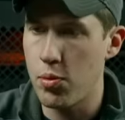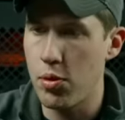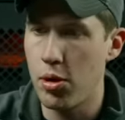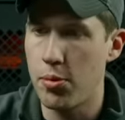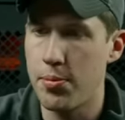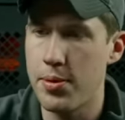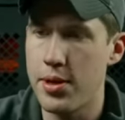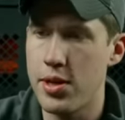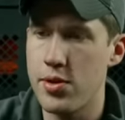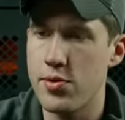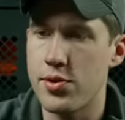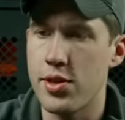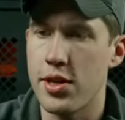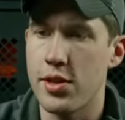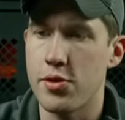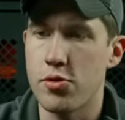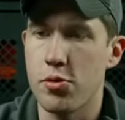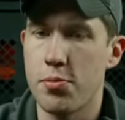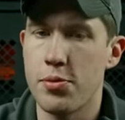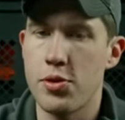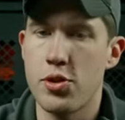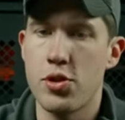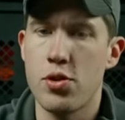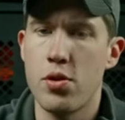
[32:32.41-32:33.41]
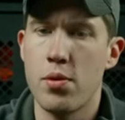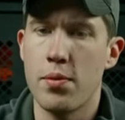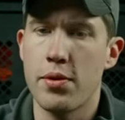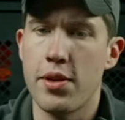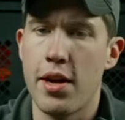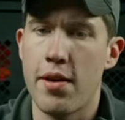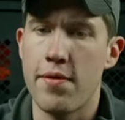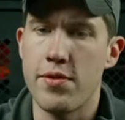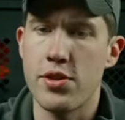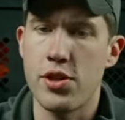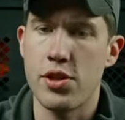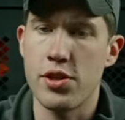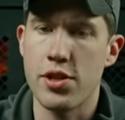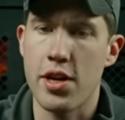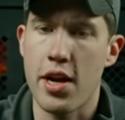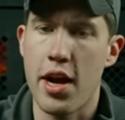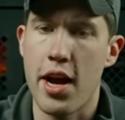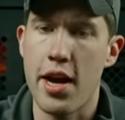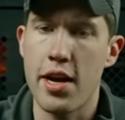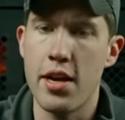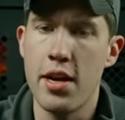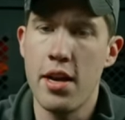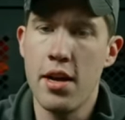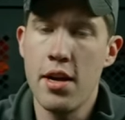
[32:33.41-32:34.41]
will be using because we'll be shooting with night vision
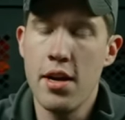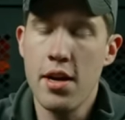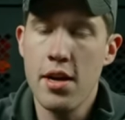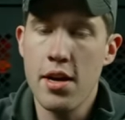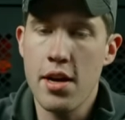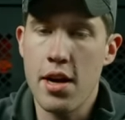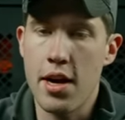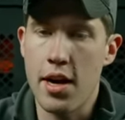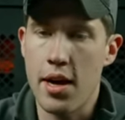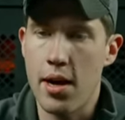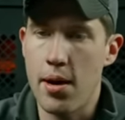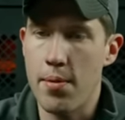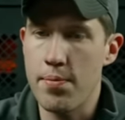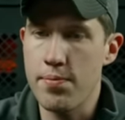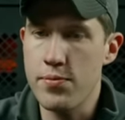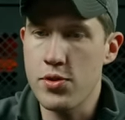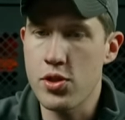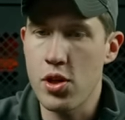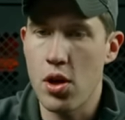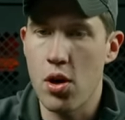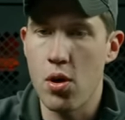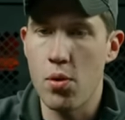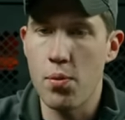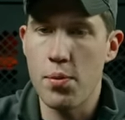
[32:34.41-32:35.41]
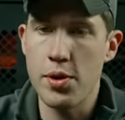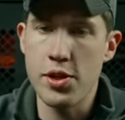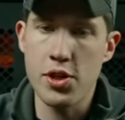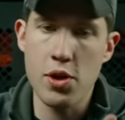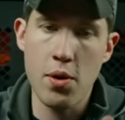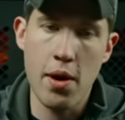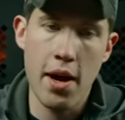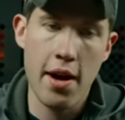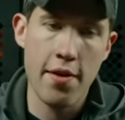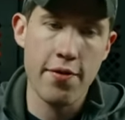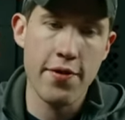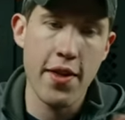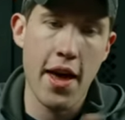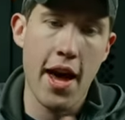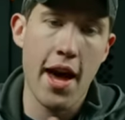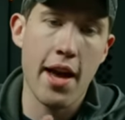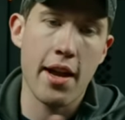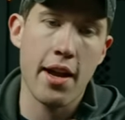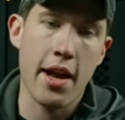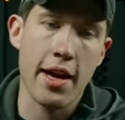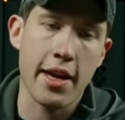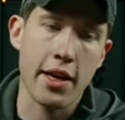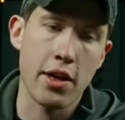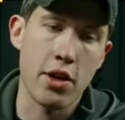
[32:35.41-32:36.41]
tonight. Um, so we do have
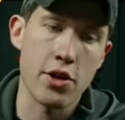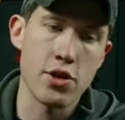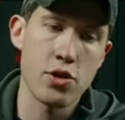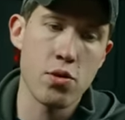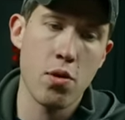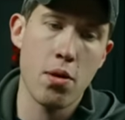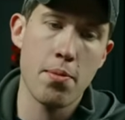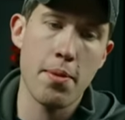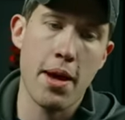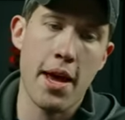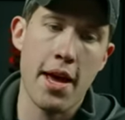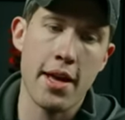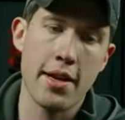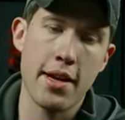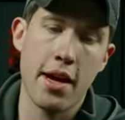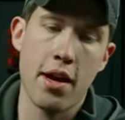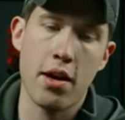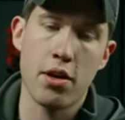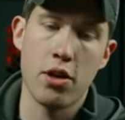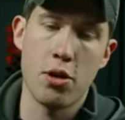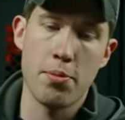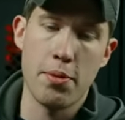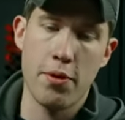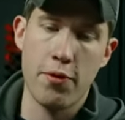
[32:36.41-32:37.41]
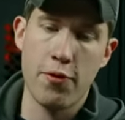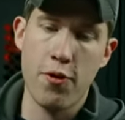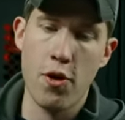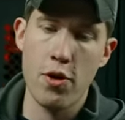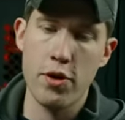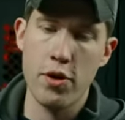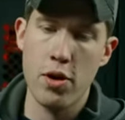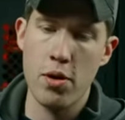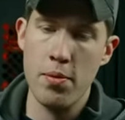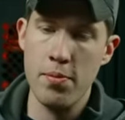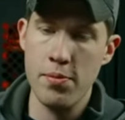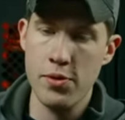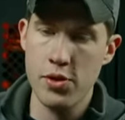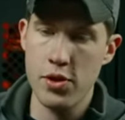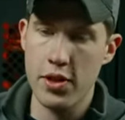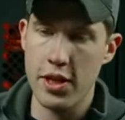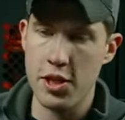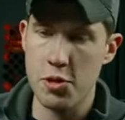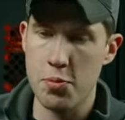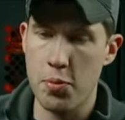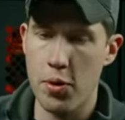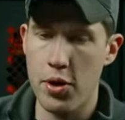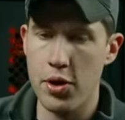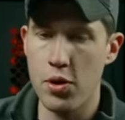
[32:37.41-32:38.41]
that. I can also run my hand out a little bit further. So
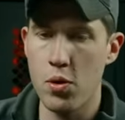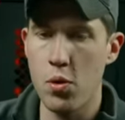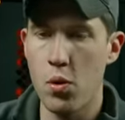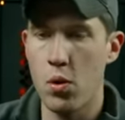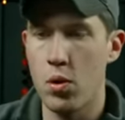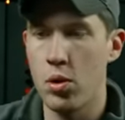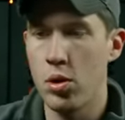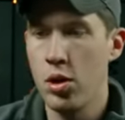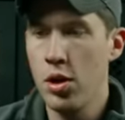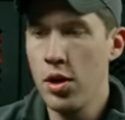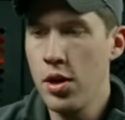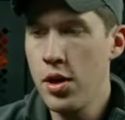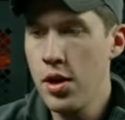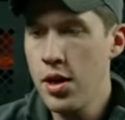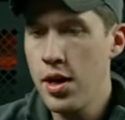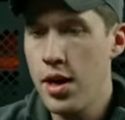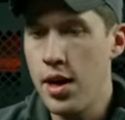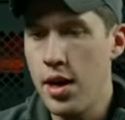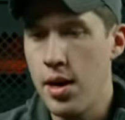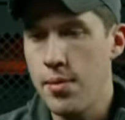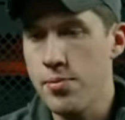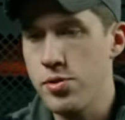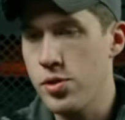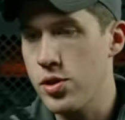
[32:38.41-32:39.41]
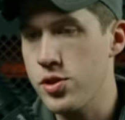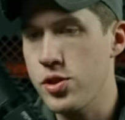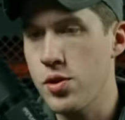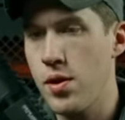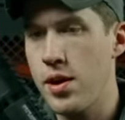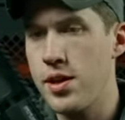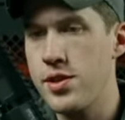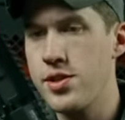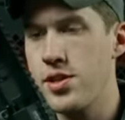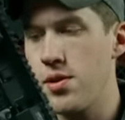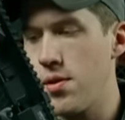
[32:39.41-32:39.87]
that's pretty cool. Um, so let's go ahead and